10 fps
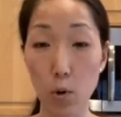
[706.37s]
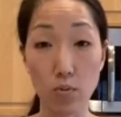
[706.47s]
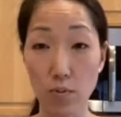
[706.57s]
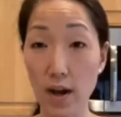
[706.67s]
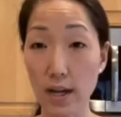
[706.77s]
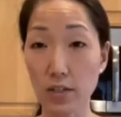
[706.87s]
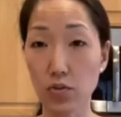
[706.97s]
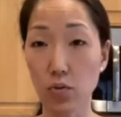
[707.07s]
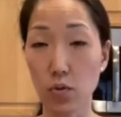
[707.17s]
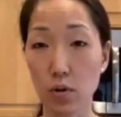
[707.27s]
or
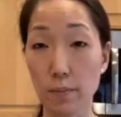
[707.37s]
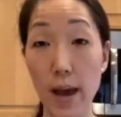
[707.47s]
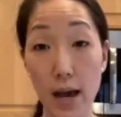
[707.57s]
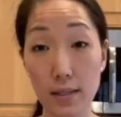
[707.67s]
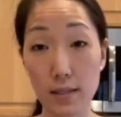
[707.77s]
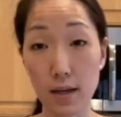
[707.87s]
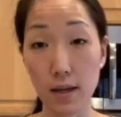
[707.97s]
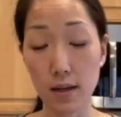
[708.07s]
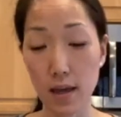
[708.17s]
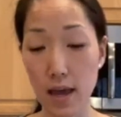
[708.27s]
rice or
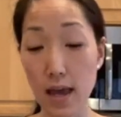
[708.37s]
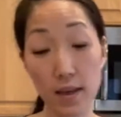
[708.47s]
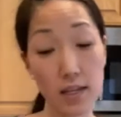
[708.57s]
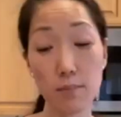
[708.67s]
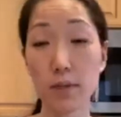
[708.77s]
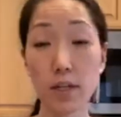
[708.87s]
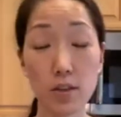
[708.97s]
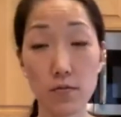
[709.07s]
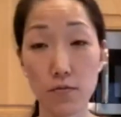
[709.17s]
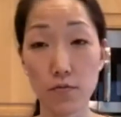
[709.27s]
pasta, and then keep it
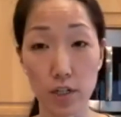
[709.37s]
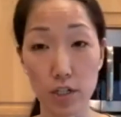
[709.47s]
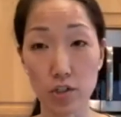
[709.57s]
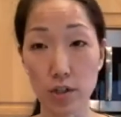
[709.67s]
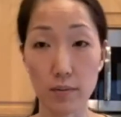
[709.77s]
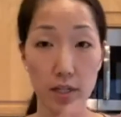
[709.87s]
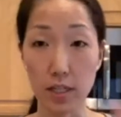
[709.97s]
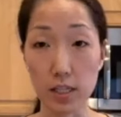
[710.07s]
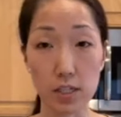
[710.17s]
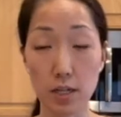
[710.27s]
in the fridge. I
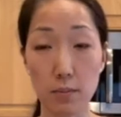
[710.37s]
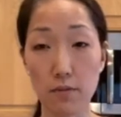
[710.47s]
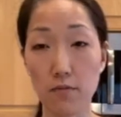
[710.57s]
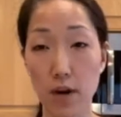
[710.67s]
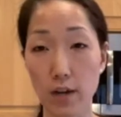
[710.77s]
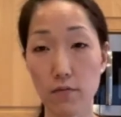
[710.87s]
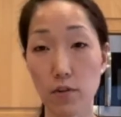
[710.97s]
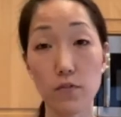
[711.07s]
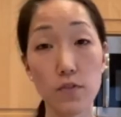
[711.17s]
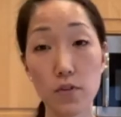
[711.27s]
mean, it's going to be fine
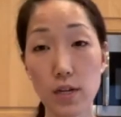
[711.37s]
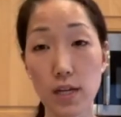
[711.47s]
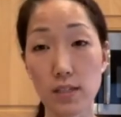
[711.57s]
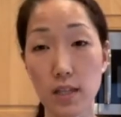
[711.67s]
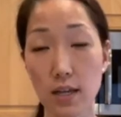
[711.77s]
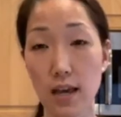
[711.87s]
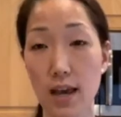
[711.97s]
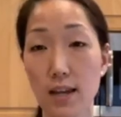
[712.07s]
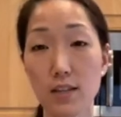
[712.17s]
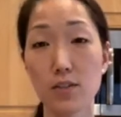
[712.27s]
for a few days like
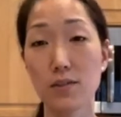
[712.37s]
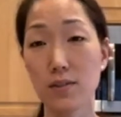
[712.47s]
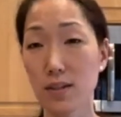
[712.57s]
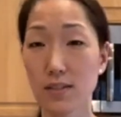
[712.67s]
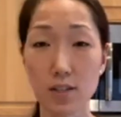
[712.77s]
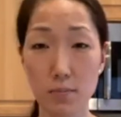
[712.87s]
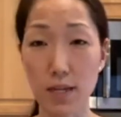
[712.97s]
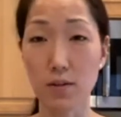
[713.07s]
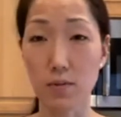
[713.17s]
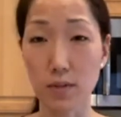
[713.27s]
that, and it does
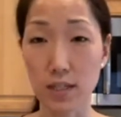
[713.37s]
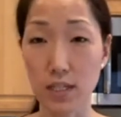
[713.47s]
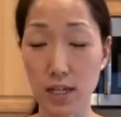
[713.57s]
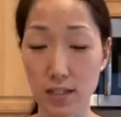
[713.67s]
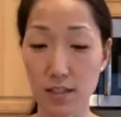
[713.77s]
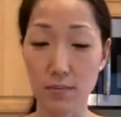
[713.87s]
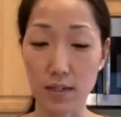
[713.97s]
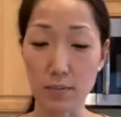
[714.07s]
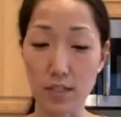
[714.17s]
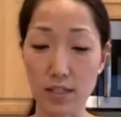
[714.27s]
make it really nice to
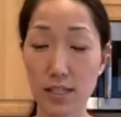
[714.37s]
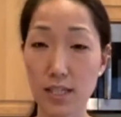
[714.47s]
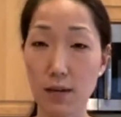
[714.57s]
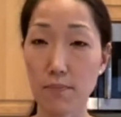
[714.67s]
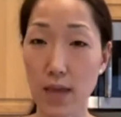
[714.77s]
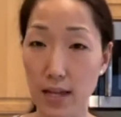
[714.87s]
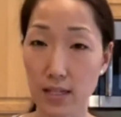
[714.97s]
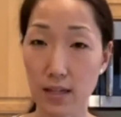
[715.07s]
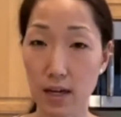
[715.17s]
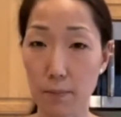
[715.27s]
be able to skip
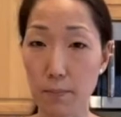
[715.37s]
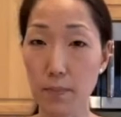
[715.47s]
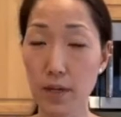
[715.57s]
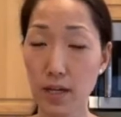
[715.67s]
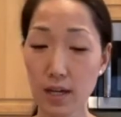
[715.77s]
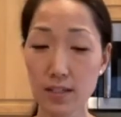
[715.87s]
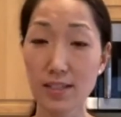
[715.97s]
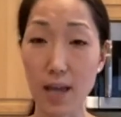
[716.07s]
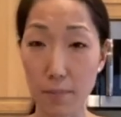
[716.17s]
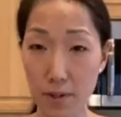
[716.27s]
that
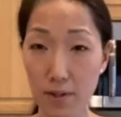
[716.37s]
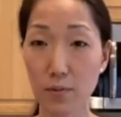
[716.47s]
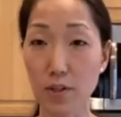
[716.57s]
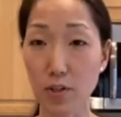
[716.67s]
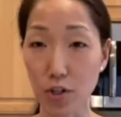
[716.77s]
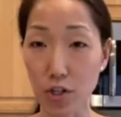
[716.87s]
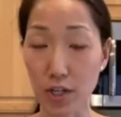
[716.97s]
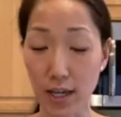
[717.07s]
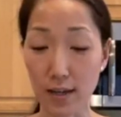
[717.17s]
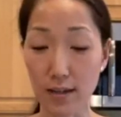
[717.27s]
step when you're
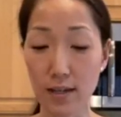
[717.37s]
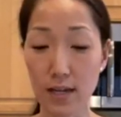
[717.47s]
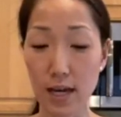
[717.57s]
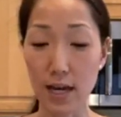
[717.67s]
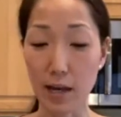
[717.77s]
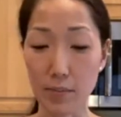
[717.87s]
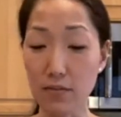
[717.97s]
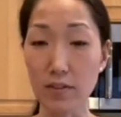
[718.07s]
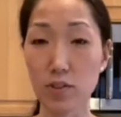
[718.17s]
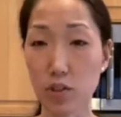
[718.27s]
cooking.
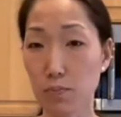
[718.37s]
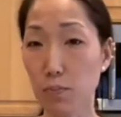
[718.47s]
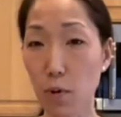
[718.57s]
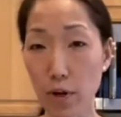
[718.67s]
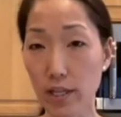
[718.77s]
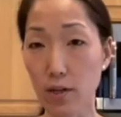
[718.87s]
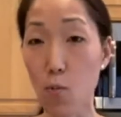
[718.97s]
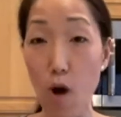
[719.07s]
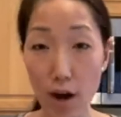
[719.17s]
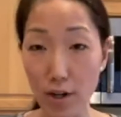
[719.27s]
Even just
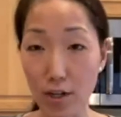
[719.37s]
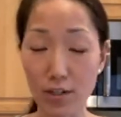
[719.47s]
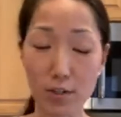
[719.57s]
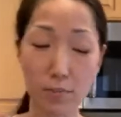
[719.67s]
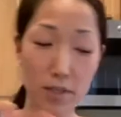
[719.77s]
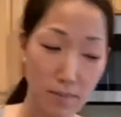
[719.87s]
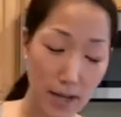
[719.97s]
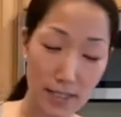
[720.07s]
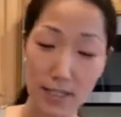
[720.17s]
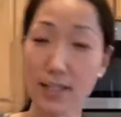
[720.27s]
boiling water to put the
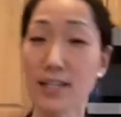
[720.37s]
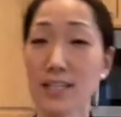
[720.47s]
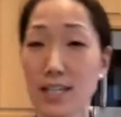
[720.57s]
pasta in